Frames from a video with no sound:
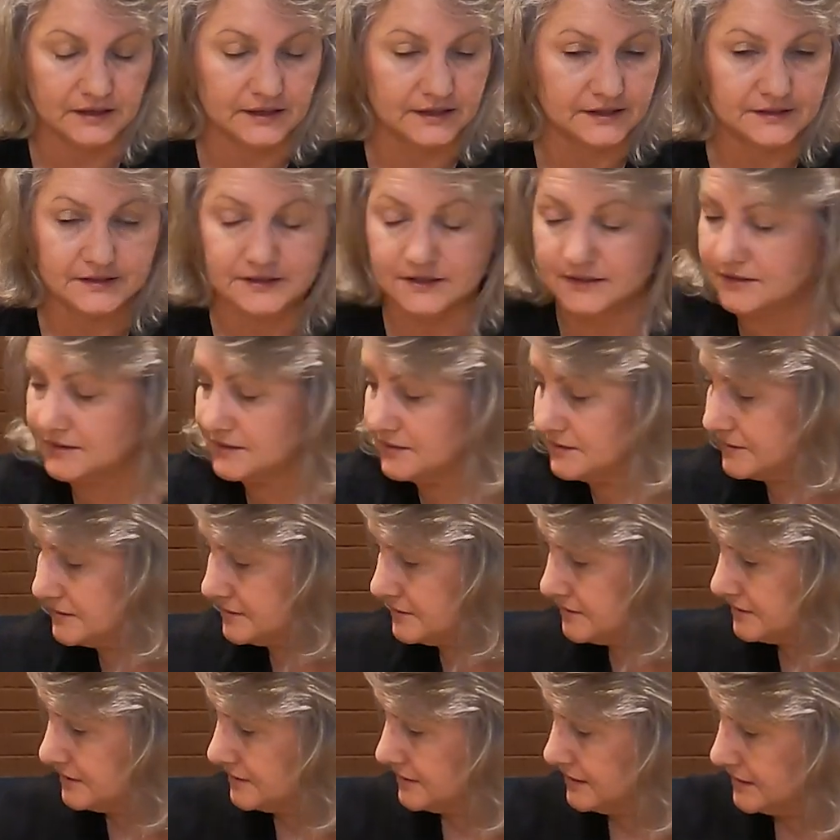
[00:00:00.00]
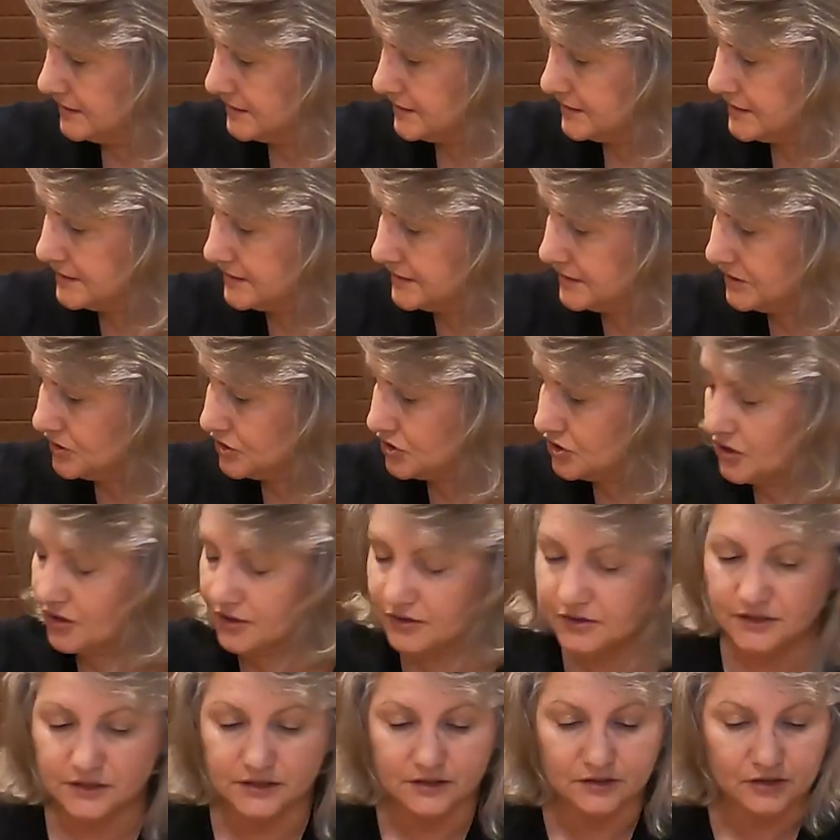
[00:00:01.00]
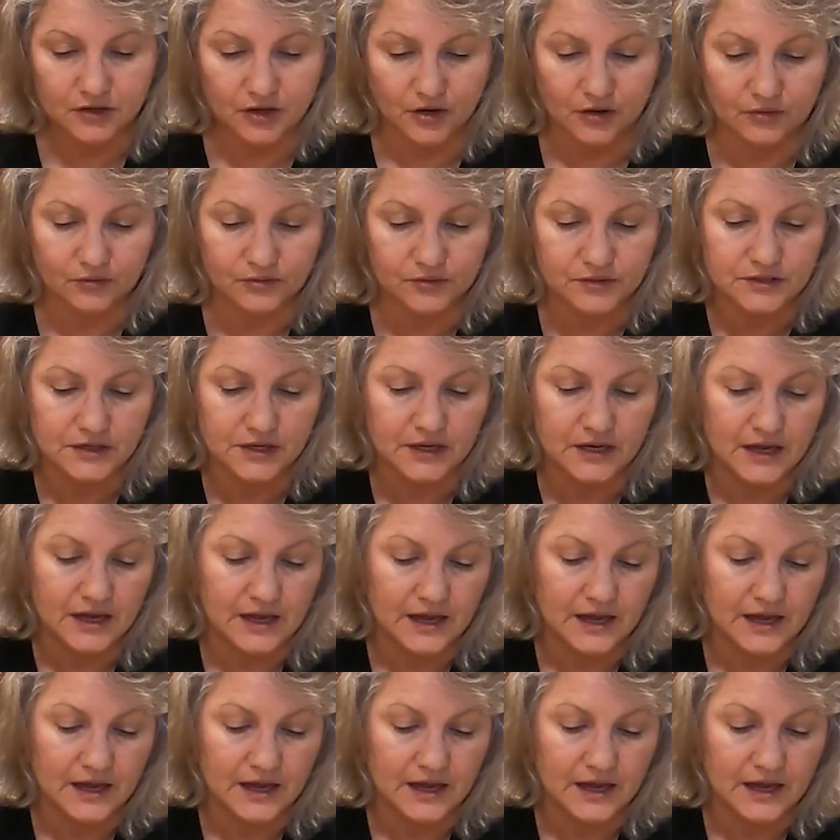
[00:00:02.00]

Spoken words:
it's stitched onto the coat,